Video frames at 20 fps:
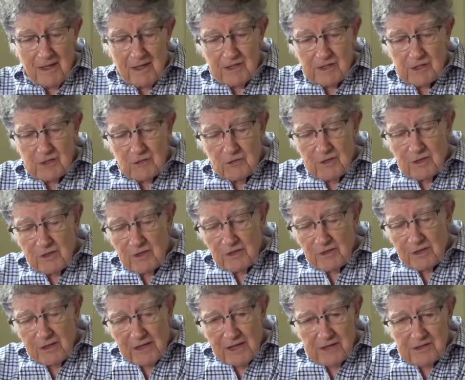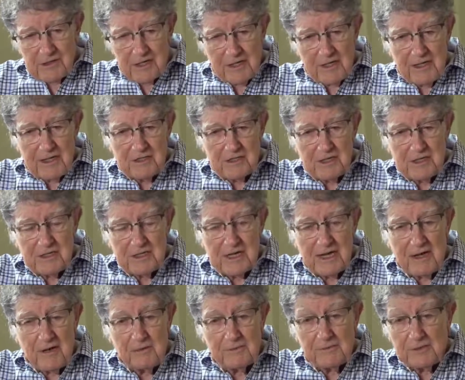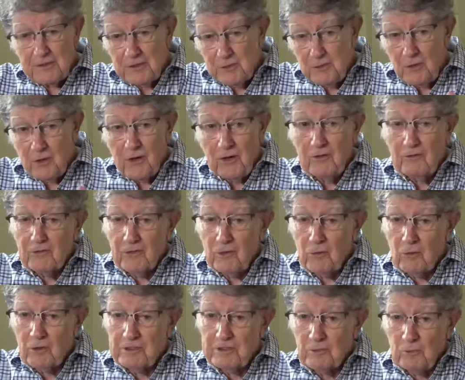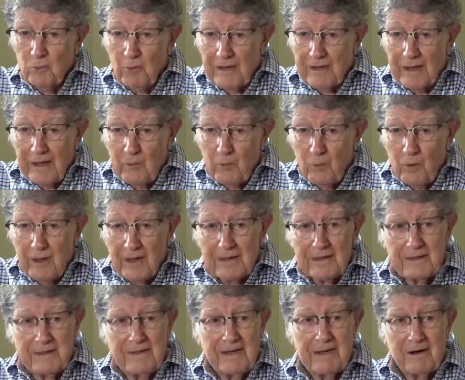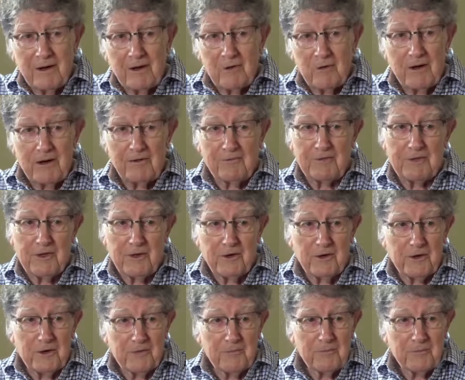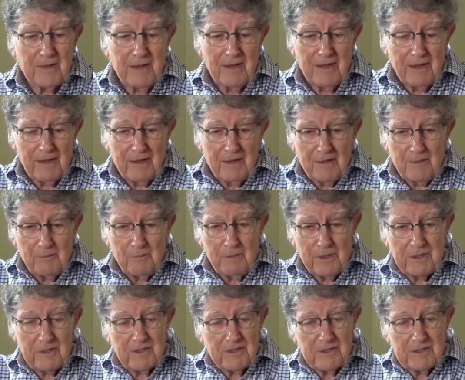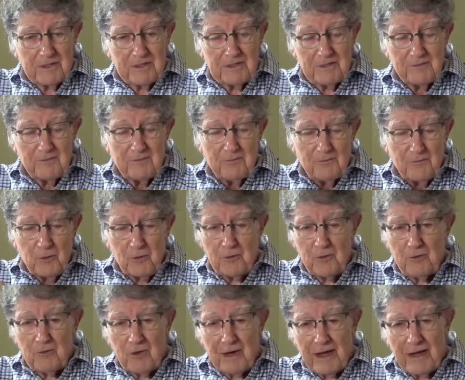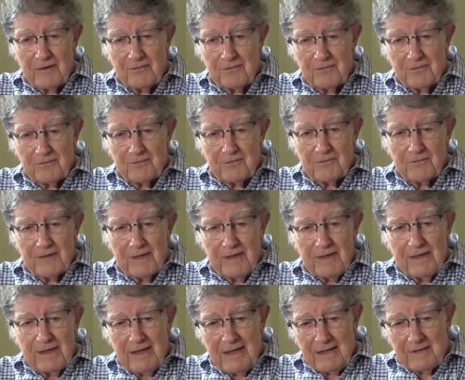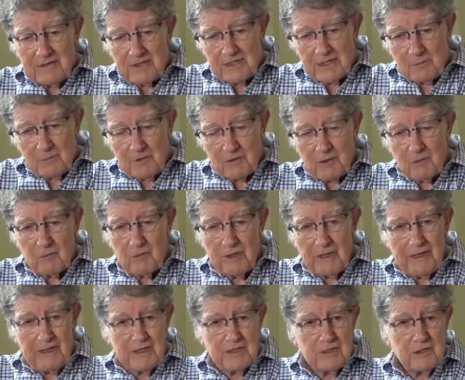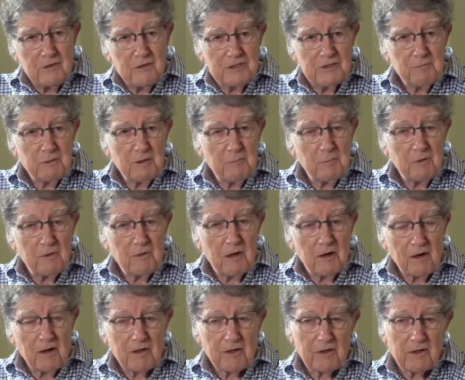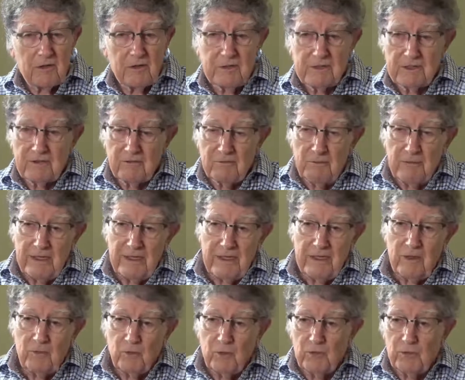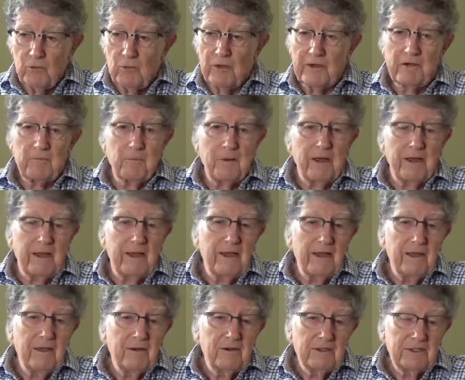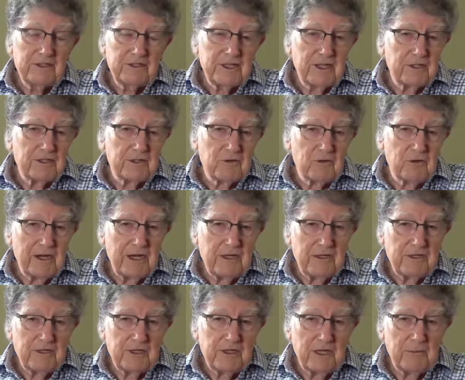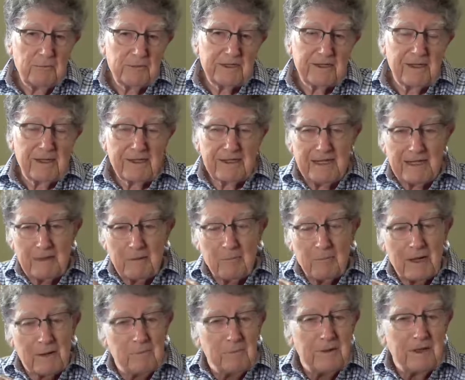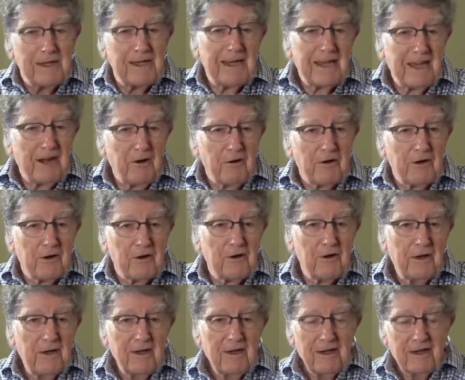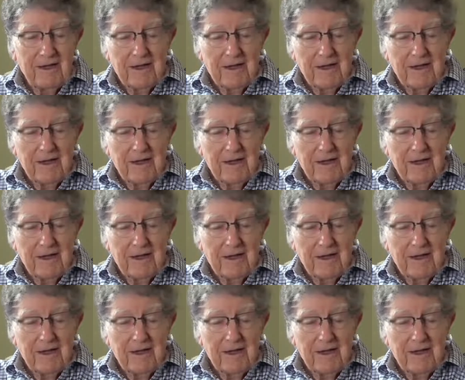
So the launch gets us out to, of course, what I want, an aircraft carrier. Because there's a photograph in some of the released newspaper articles of me with one of my 6 or 8 ships, and then my big carrier,